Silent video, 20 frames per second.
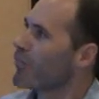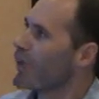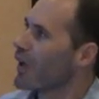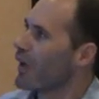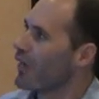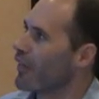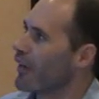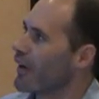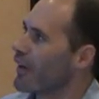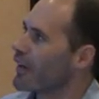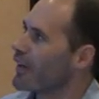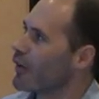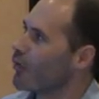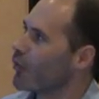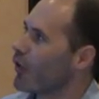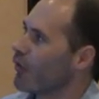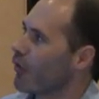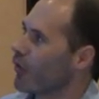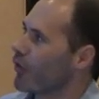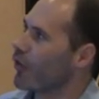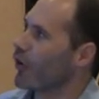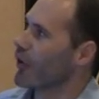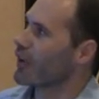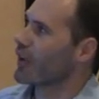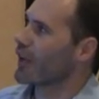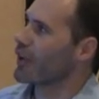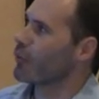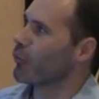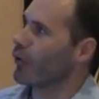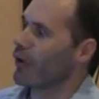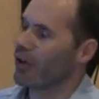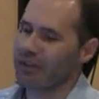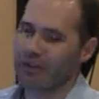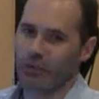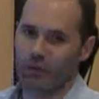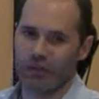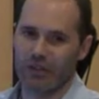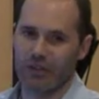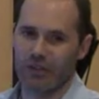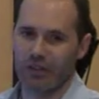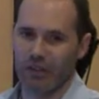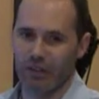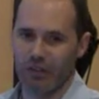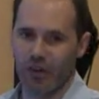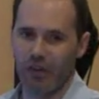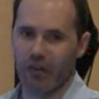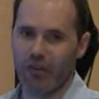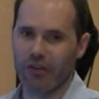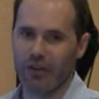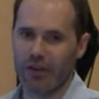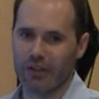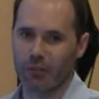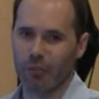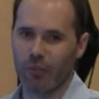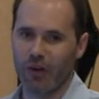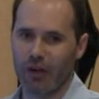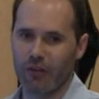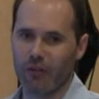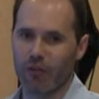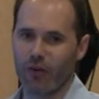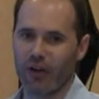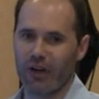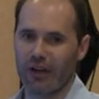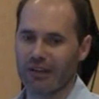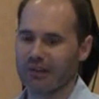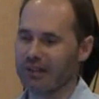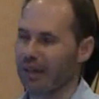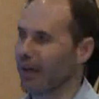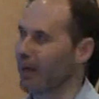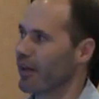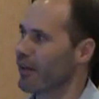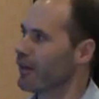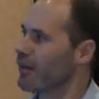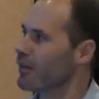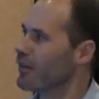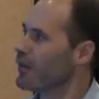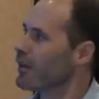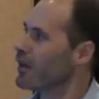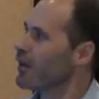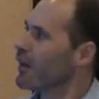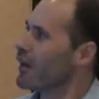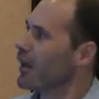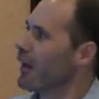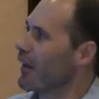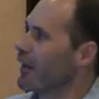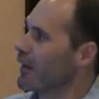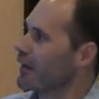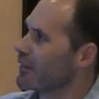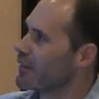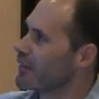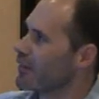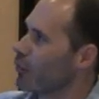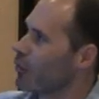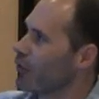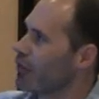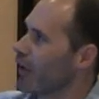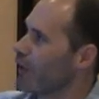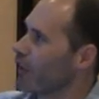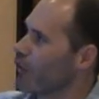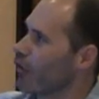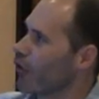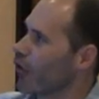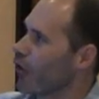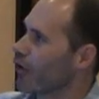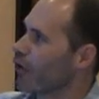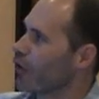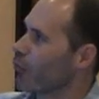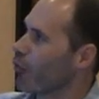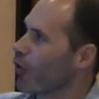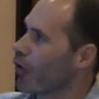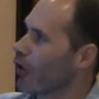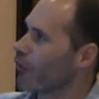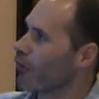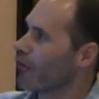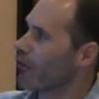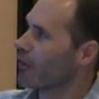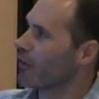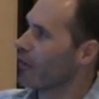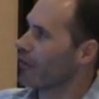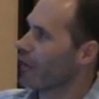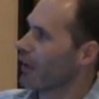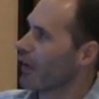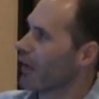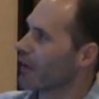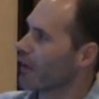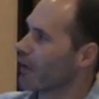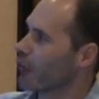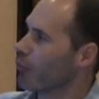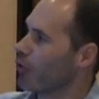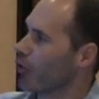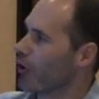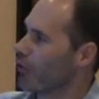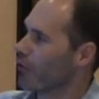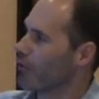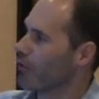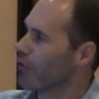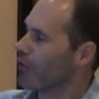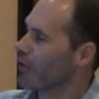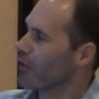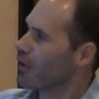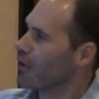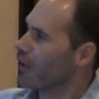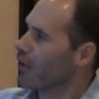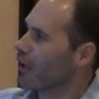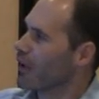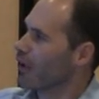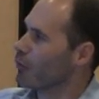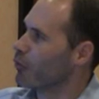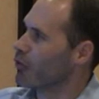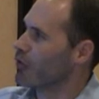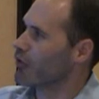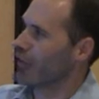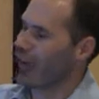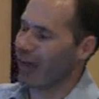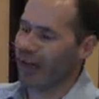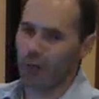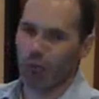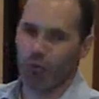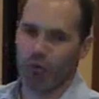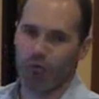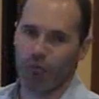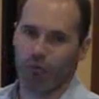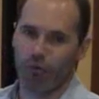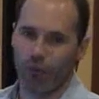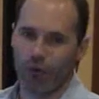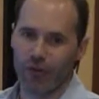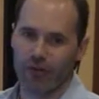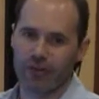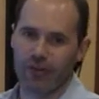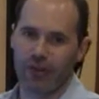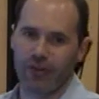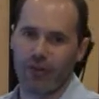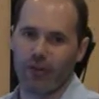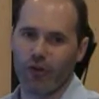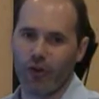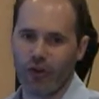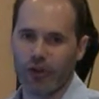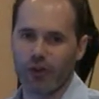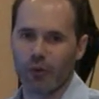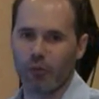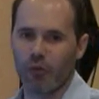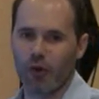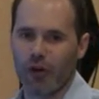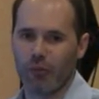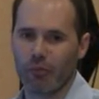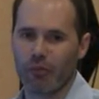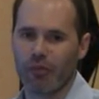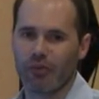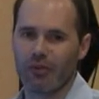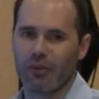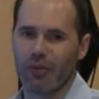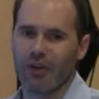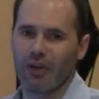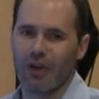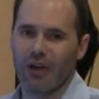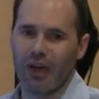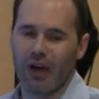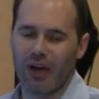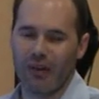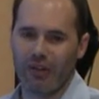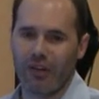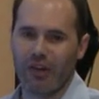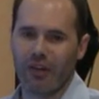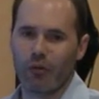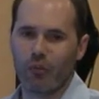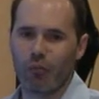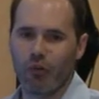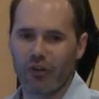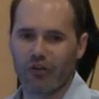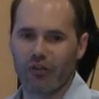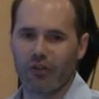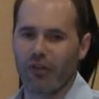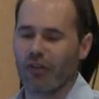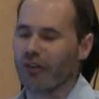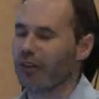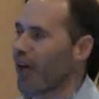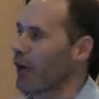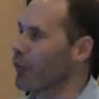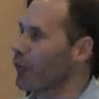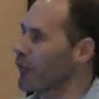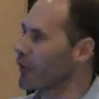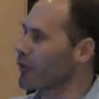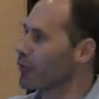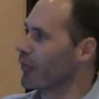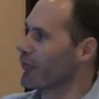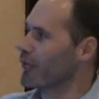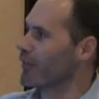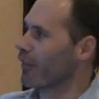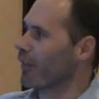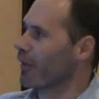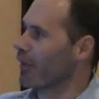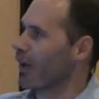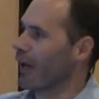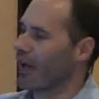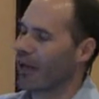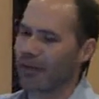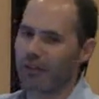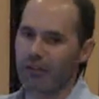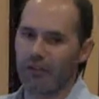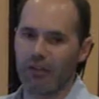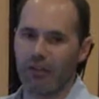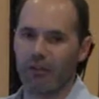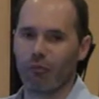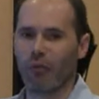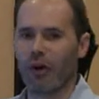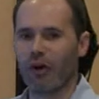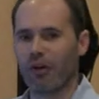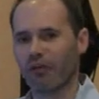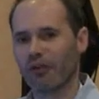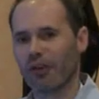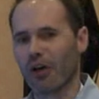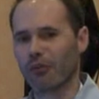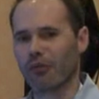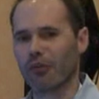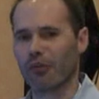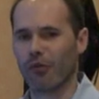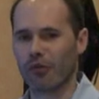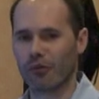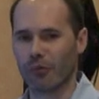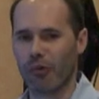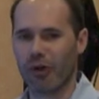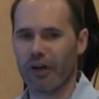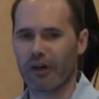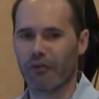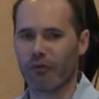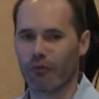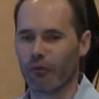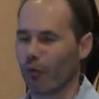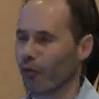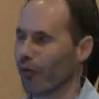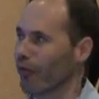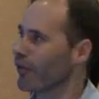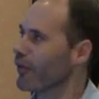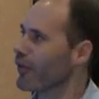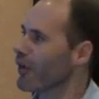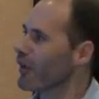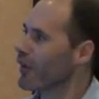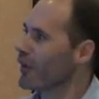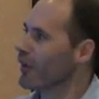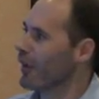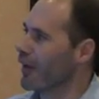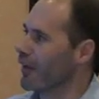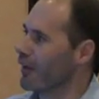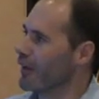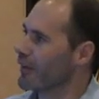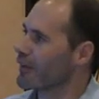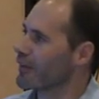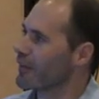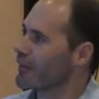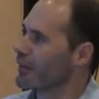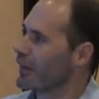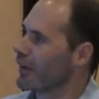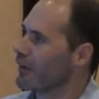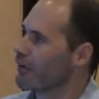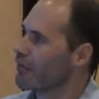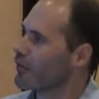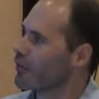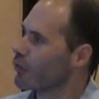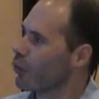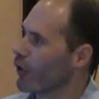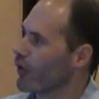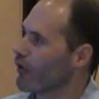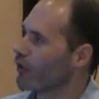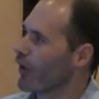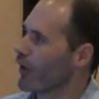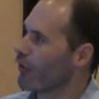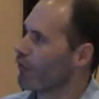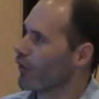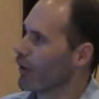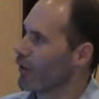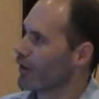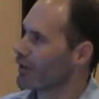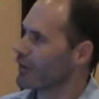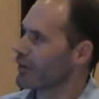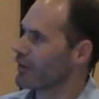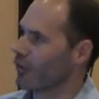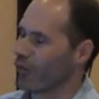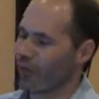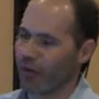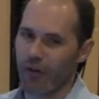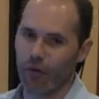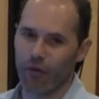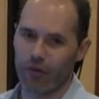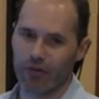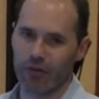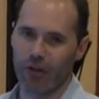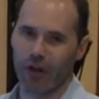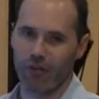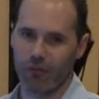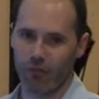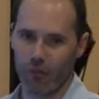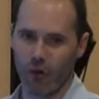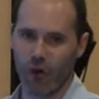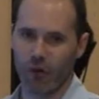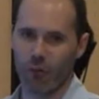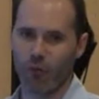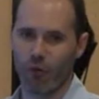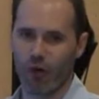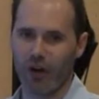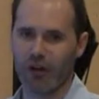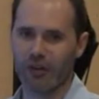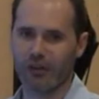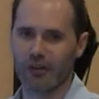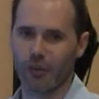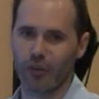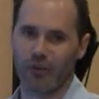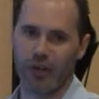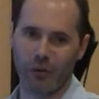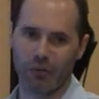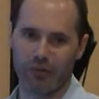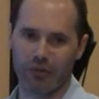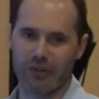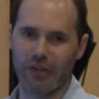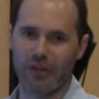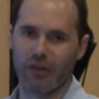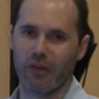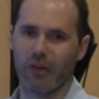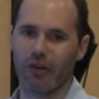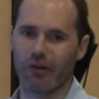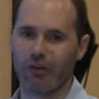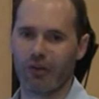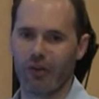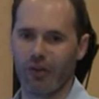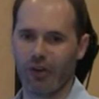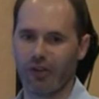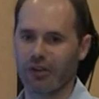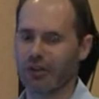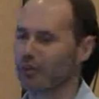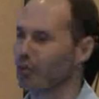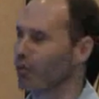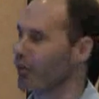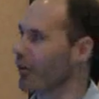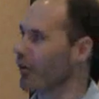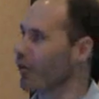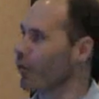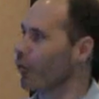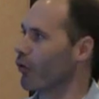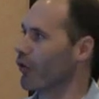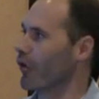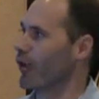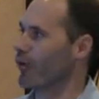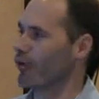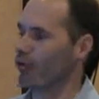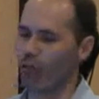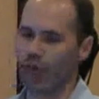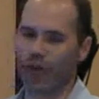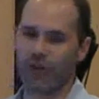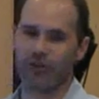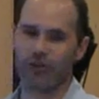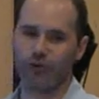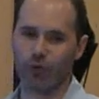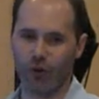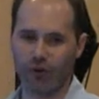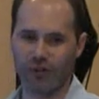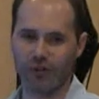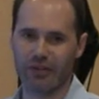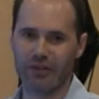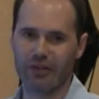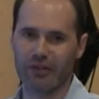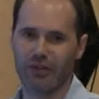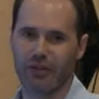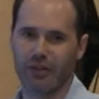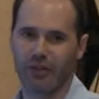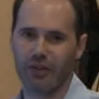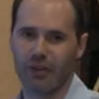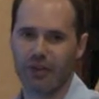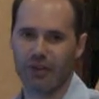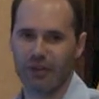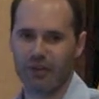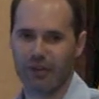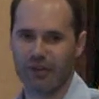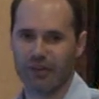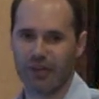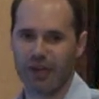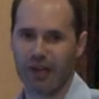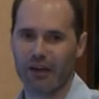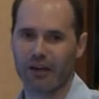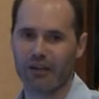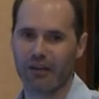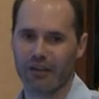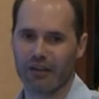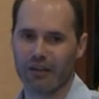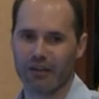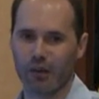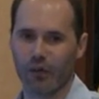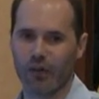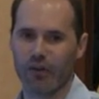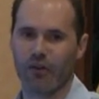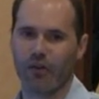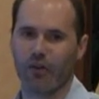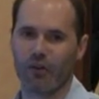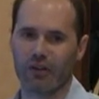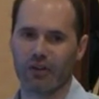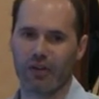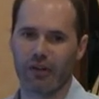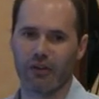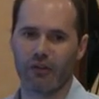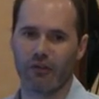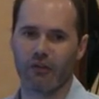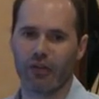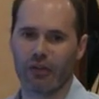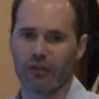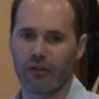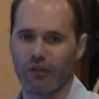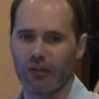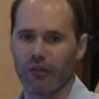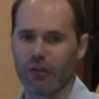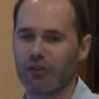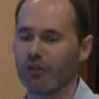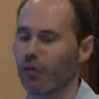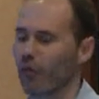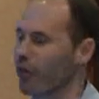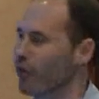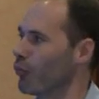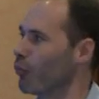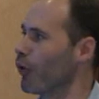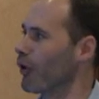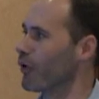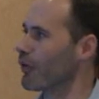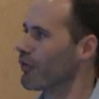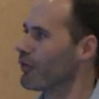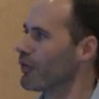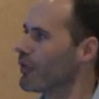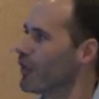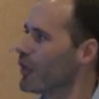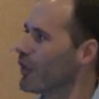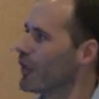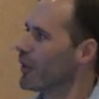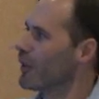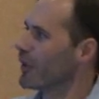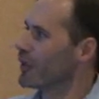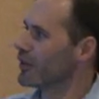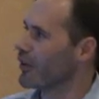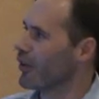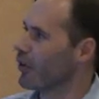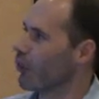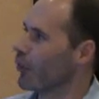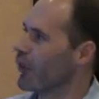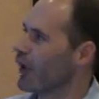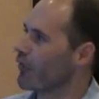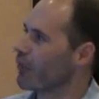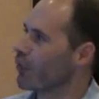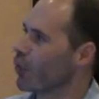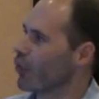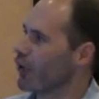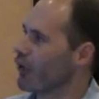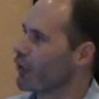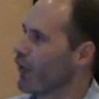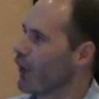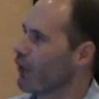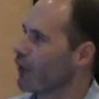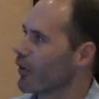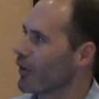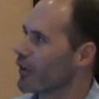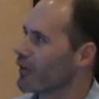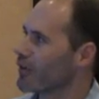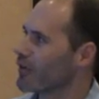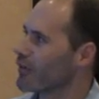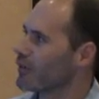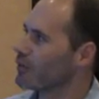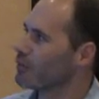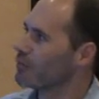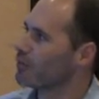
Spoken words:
And then again, we have the dark light box. This is another test mainly for anxiety, and it simply have a dark compartment and a light compartment. You put your animal first in the dark compartment, and then you measure the time it spends in the light, the amount of times it goes back and forth, and this is at 25 lux, so here it's not very bright. Sometimes it's at 100 lux, but here we're not doing a stress design. This is only to look at the effect of deuterium water. So here we have 25 lux.